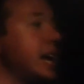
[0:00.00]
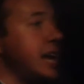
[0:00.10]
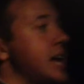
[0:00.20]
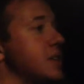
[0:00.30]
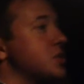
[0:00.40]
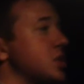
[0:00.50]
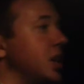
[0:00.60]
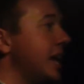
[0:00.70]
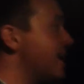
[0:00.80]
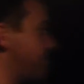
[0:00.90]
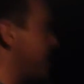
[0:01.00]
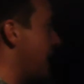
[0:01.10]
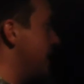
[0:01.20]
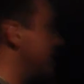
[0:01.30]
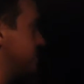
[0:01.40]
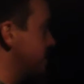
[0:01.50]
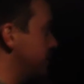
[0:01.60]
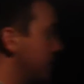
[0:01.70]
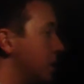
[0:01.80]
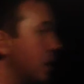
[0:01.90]
again, solidifies
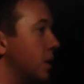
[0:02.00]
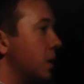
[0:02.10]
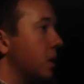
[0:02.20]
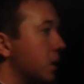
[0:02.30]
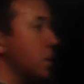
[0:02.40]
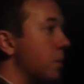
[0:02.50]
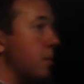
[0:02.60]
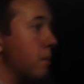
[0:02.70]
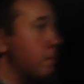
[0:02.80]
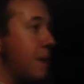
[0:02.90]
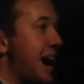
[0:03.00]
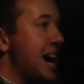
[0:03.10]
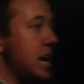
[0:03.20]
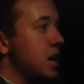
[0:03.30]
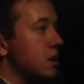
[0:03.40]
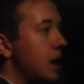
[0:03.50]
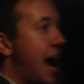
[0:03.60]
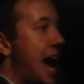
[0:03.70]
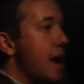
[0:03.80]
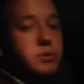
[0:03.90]
my
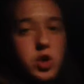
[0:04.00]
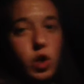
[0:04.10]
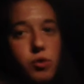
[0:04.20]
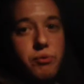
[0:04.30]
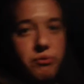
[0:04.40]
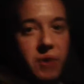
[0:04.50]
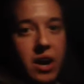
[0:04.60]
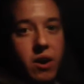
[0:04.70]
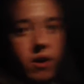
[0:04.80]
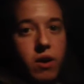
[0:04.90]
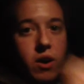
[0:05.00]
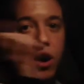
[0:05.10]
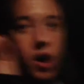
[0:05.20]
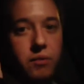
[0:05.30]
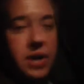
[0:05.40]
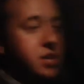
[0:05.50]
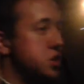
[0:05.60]
absolute fear of his